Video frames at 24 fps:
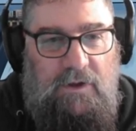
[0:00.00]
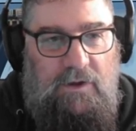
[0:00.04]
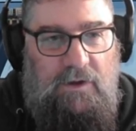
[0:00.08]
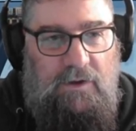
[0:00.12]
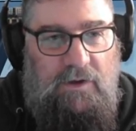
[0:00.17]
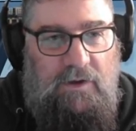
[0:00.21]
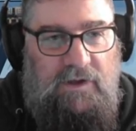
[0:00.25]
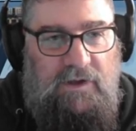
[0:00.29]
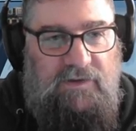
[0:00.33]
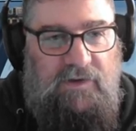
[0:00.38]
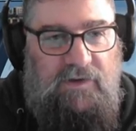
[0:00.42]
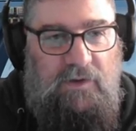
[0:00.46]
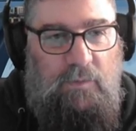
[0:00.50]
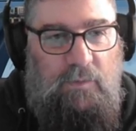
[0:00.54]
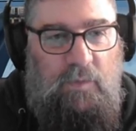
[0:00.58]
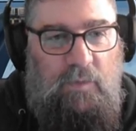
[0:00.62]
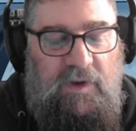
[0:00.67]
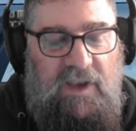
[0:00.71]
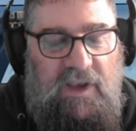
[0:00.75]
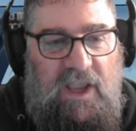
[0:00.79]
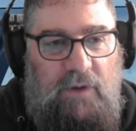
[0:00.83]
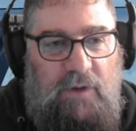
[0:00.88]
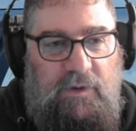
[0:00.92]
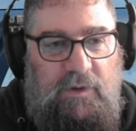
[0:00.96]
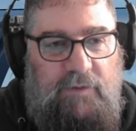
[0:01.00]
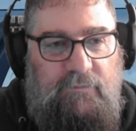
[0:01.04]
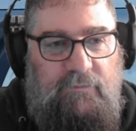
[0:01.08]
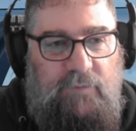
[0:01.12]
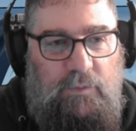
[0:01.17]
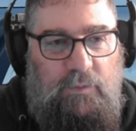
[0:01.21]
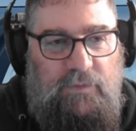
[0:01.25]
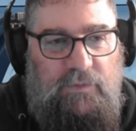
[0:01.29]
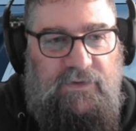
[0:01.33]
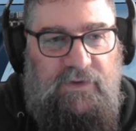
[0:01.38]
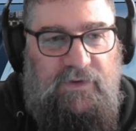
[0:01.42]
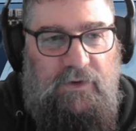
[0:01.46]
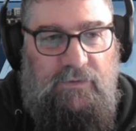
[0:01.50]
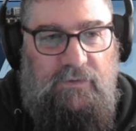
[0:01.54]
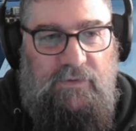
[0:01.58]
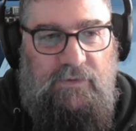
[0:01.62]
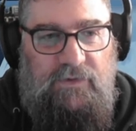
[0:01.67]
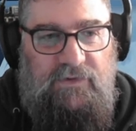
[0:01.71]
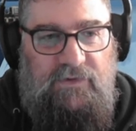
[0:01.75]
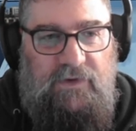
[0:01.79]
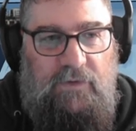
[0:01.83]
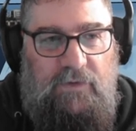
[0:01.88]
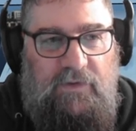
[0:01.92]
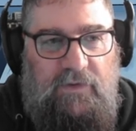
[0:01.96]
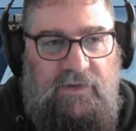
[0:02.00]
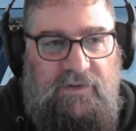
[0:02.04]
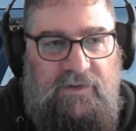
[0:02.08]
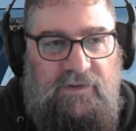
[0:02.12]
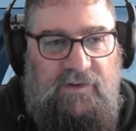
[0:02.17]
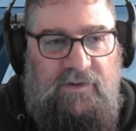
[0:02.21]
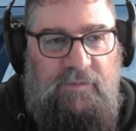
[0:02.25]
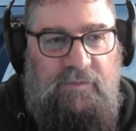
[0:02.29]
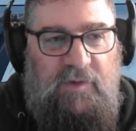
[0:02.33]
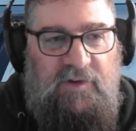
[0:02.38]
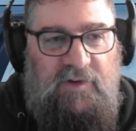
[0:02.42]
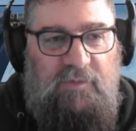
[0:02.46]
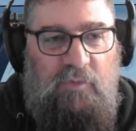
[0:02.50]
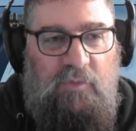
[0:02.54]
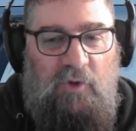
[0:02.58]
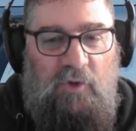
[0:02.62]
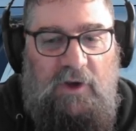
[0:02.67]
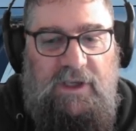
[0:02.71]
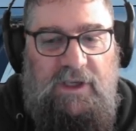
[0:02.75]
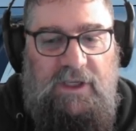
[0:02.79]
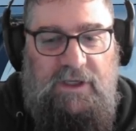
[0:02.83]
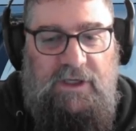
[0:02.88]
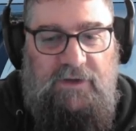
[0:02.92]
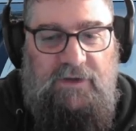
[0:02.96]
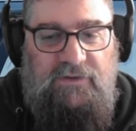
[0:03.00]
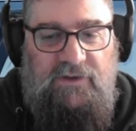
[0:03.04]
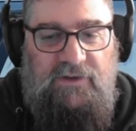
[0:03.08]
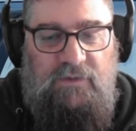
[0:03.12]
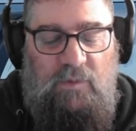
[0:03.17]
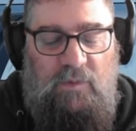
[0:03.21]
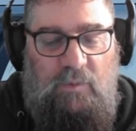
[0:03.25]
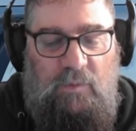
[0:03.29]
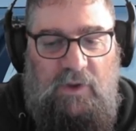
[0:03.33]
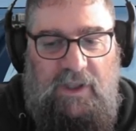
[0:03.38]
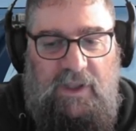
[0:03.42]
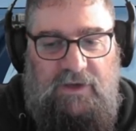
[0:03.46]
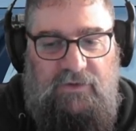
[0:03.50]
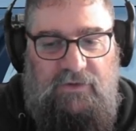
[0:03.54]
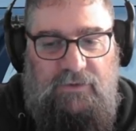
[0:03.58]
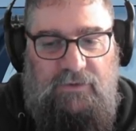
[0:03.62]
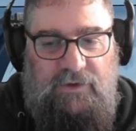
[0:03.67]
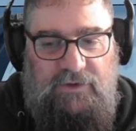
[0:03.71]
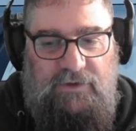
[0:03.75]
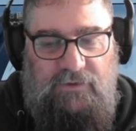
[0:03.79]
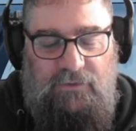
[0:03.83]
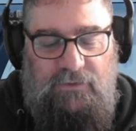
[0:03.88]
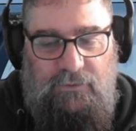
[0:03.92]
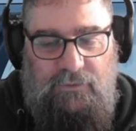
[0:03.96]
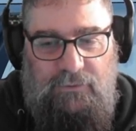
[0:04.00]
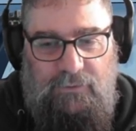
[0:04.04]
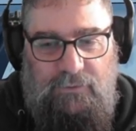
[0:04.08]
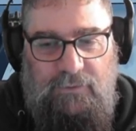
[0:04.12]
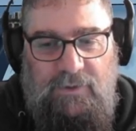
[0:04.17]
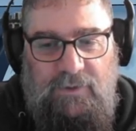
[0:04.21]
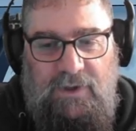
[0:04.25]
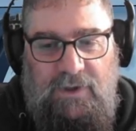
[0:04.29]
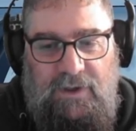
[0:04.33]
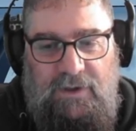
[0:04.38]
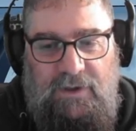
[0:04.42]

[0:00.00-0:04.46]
Alright, so we're now in full service, so this is as much braking as this one will actually do,